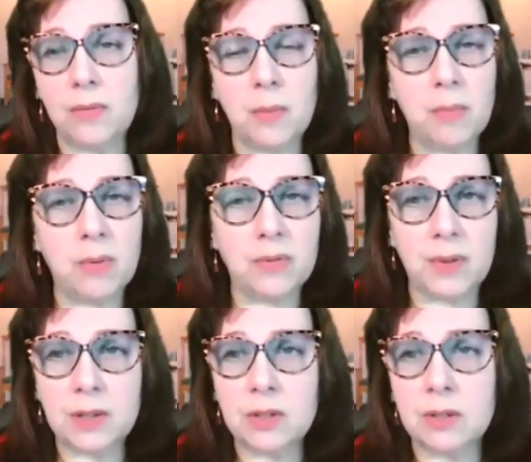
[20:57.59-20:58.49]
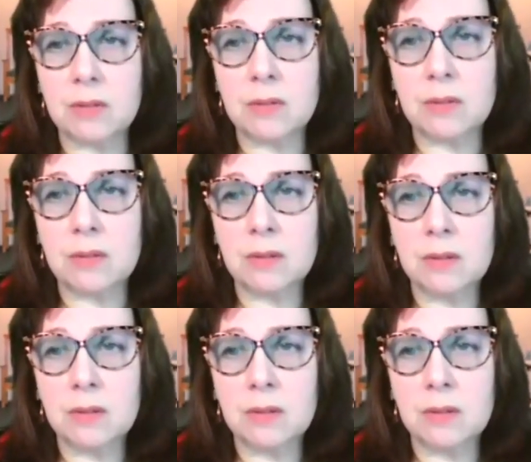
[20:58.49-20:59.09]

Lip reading: from professionals.